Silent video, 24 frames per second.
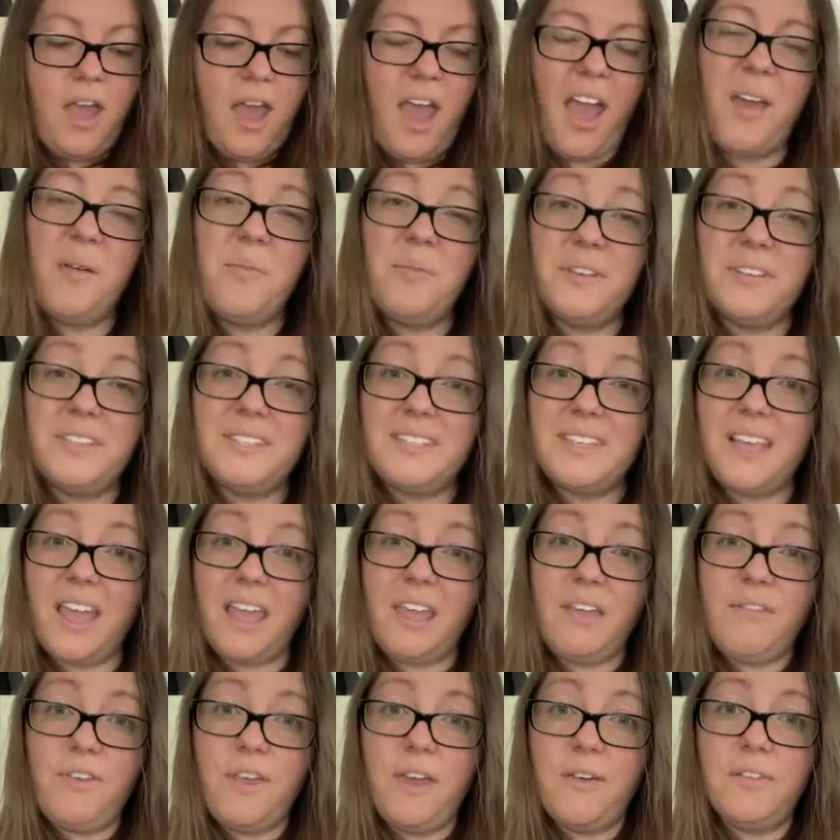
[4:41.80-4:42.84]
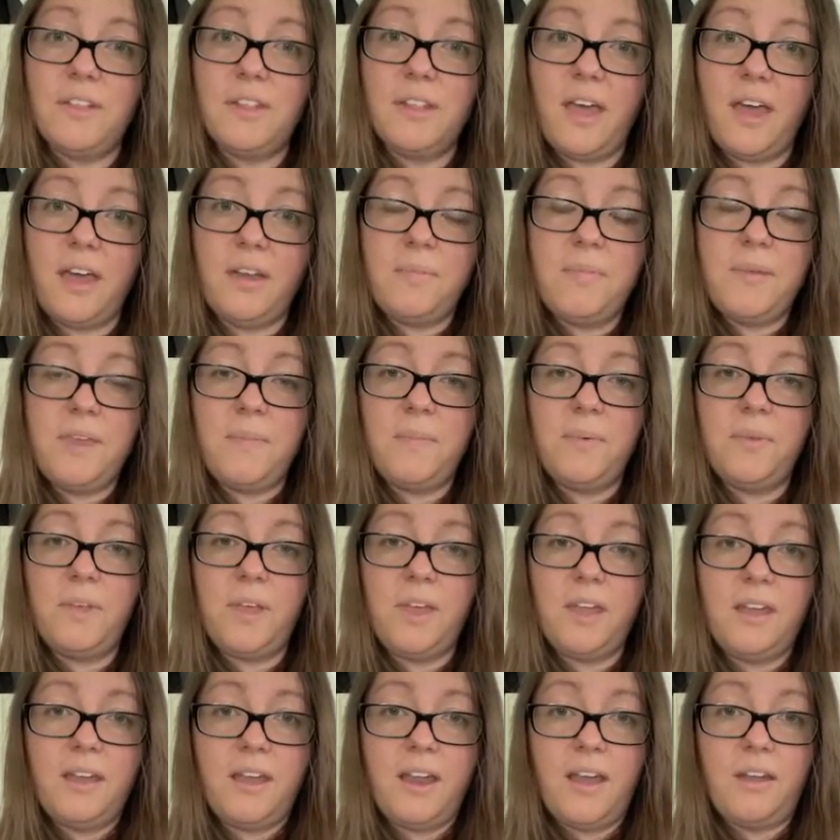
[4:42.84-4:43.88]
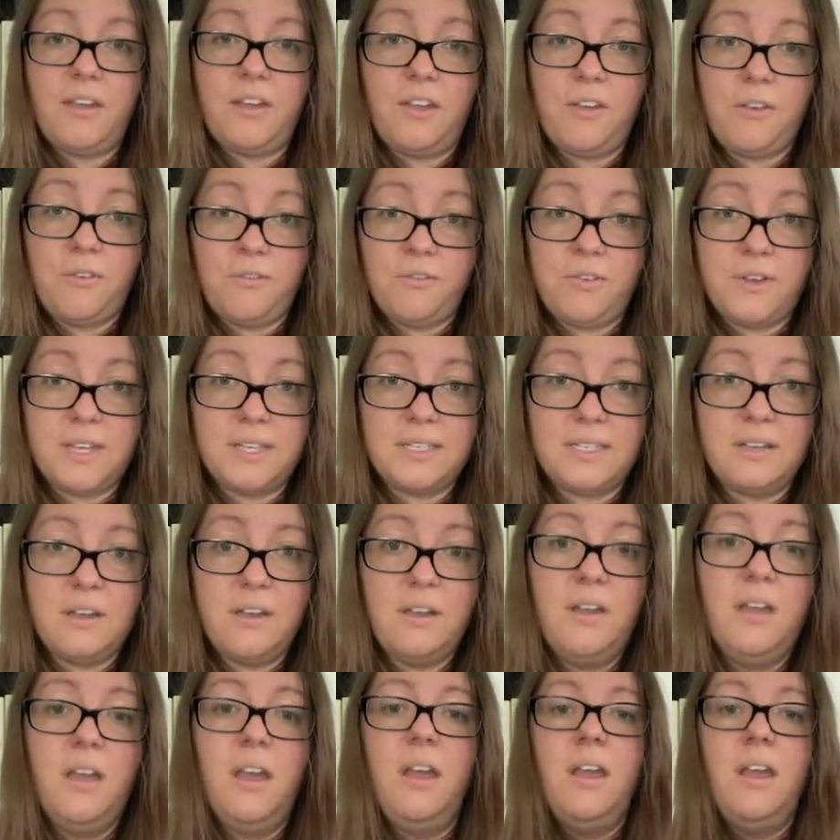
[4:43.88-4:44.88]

I will say, if you have a lot of people in and out of your freezer,